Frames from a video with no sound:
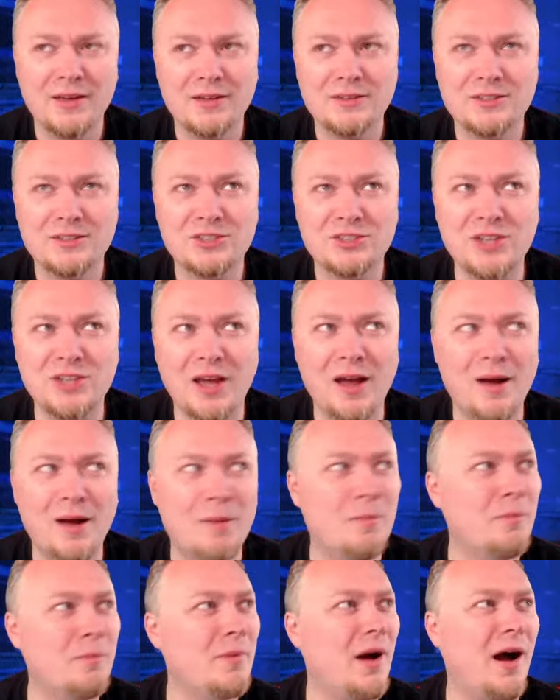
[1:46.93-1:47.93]

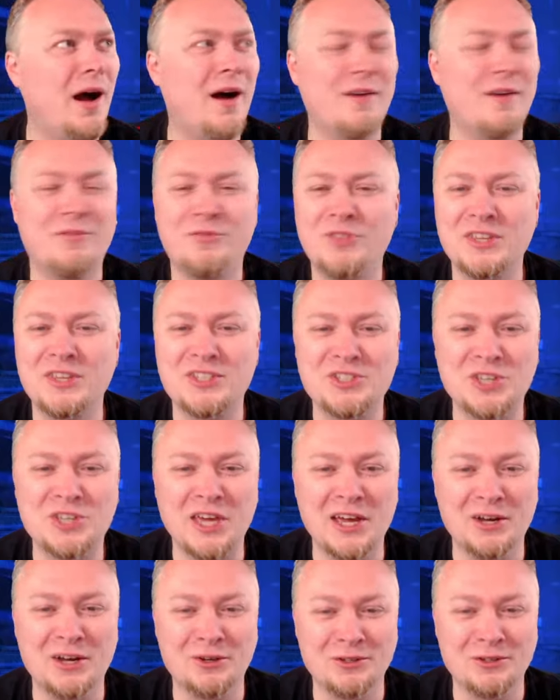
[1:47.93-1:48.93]
some of the
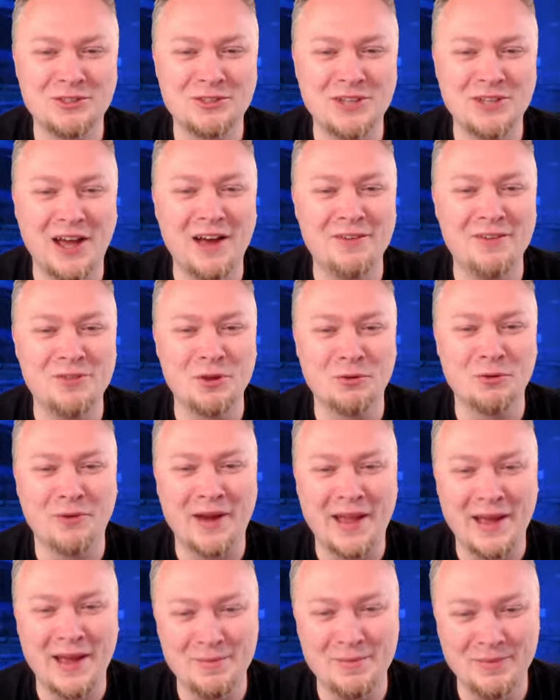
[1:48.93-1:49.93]
skills of the
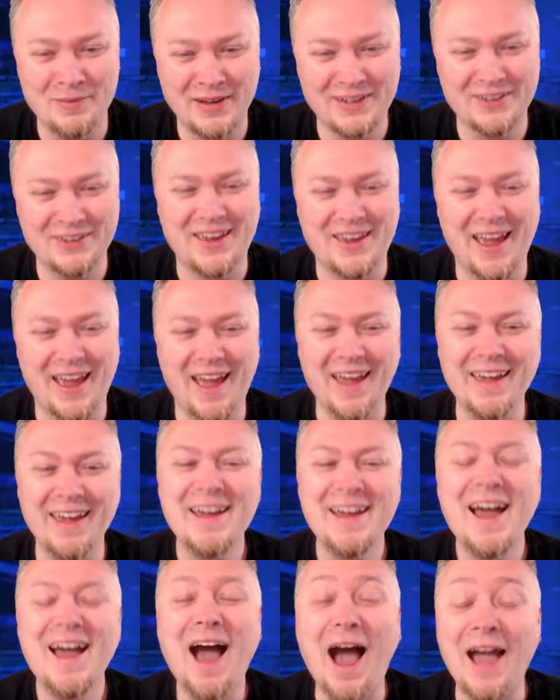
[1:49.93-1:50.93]
RAM,
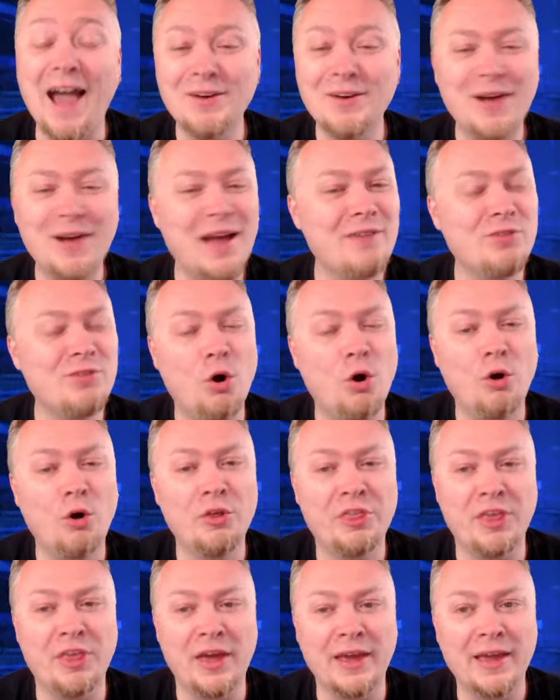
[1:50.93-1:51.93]
okay? I don't have the whole
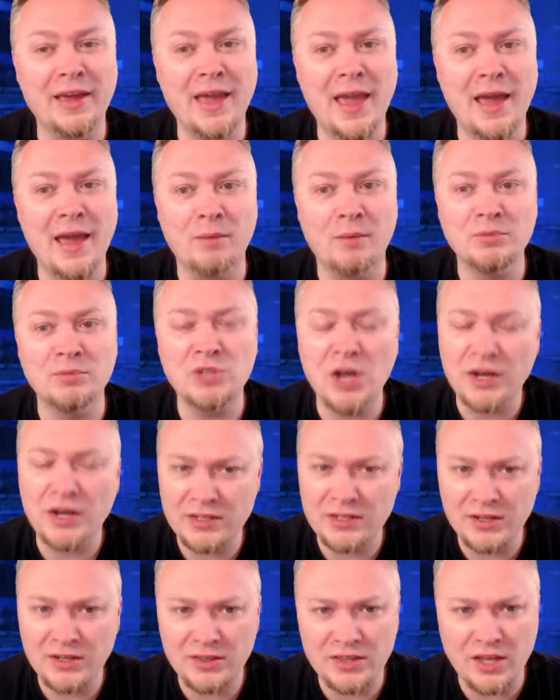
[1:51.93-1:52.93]
thing, and I'm
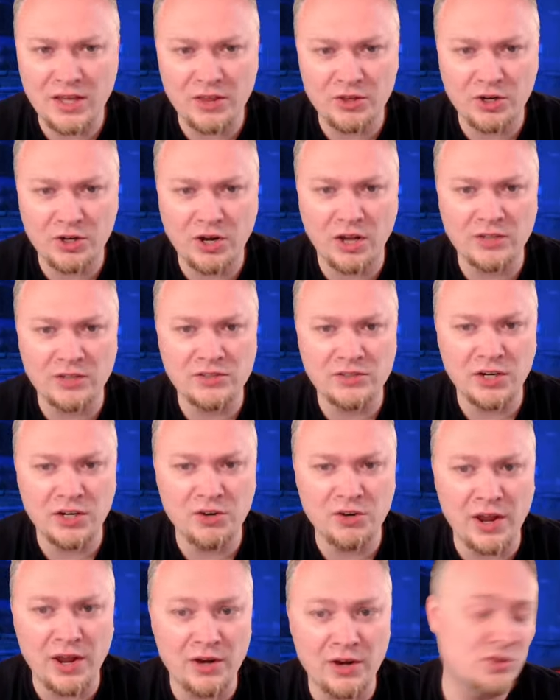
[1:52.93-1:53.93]
talking to the other content
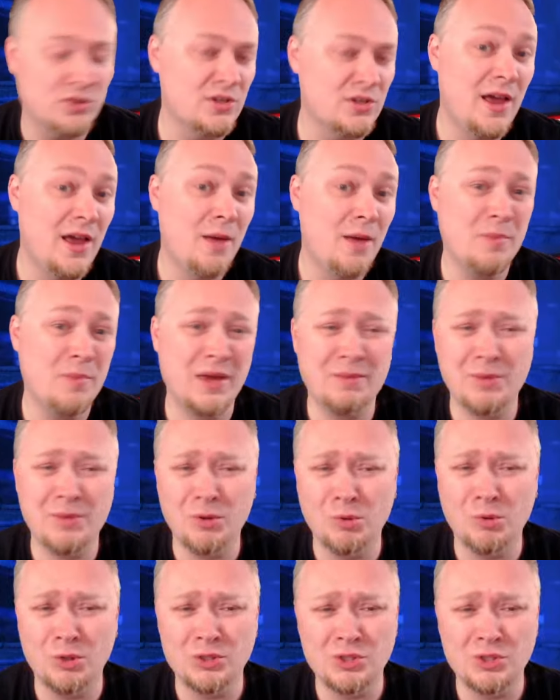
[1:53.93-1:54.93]
creators. Maybe
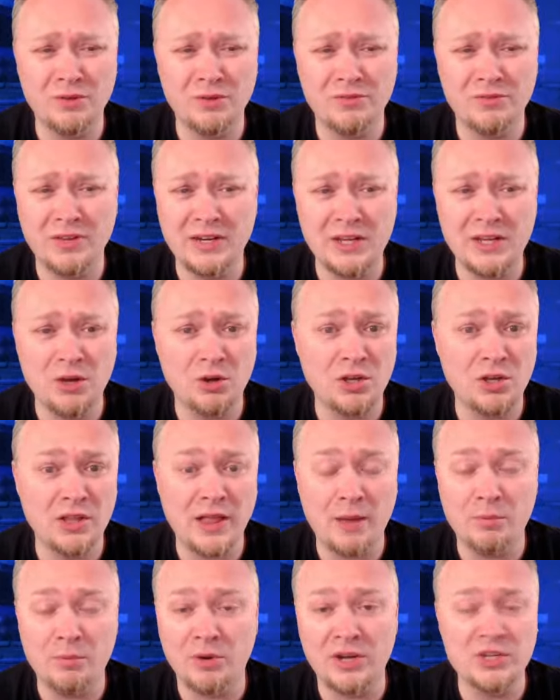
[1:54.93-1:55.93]
we'll do a video
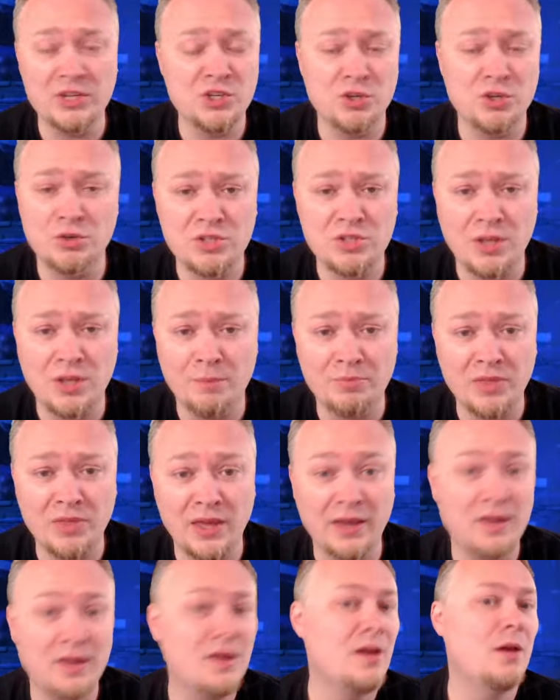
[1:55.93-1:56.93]
collaboration or
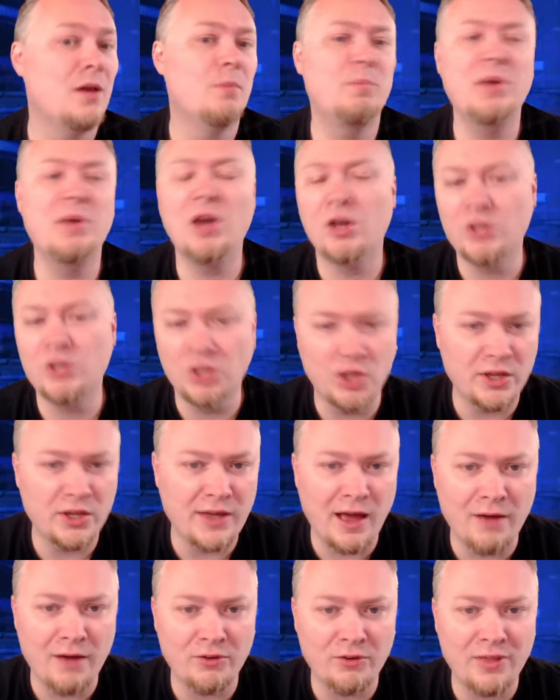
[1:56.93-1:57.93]
something. Be on the
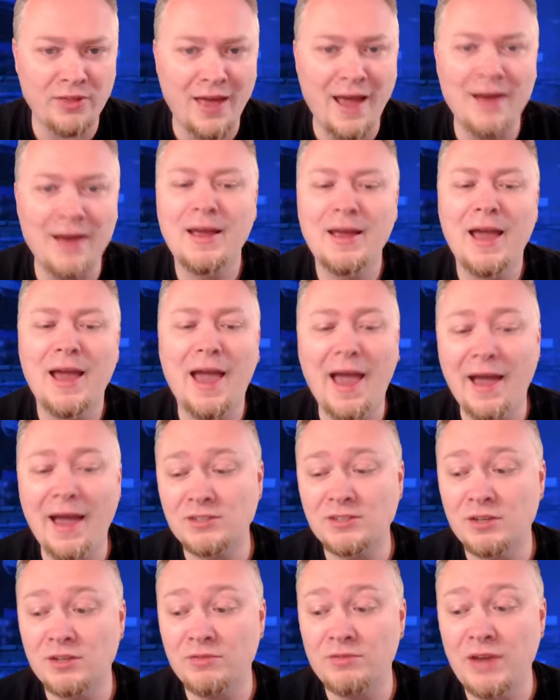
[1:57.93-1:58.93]
lookout for that.
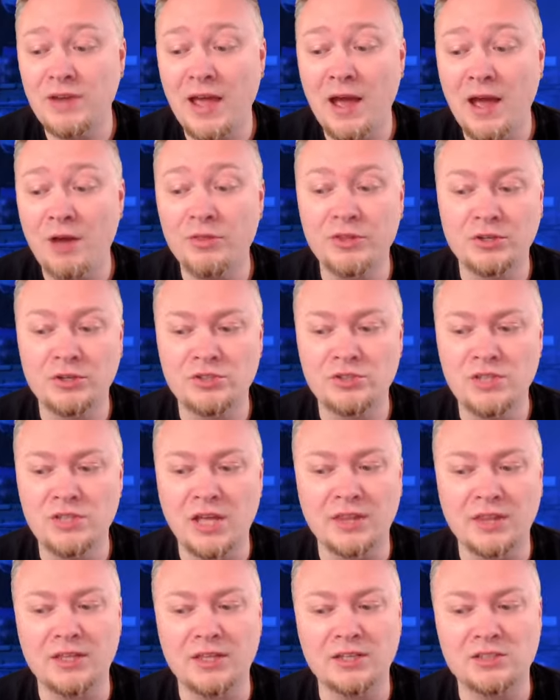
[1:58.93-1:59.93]
As of now, there's
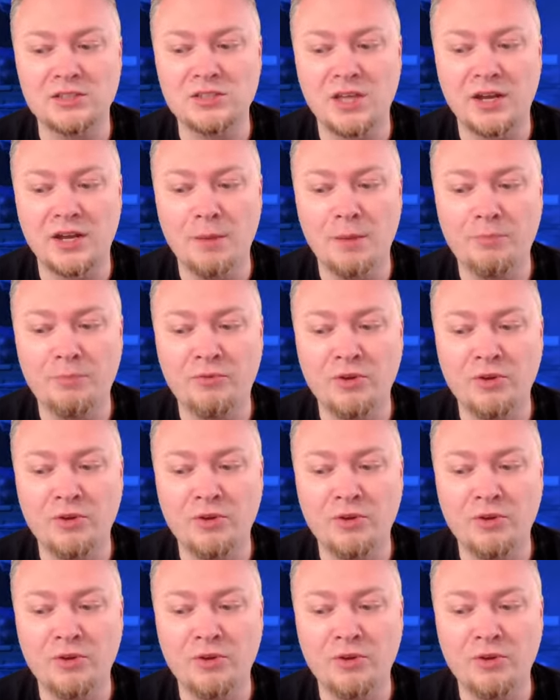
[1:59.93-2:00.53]
nothing set up for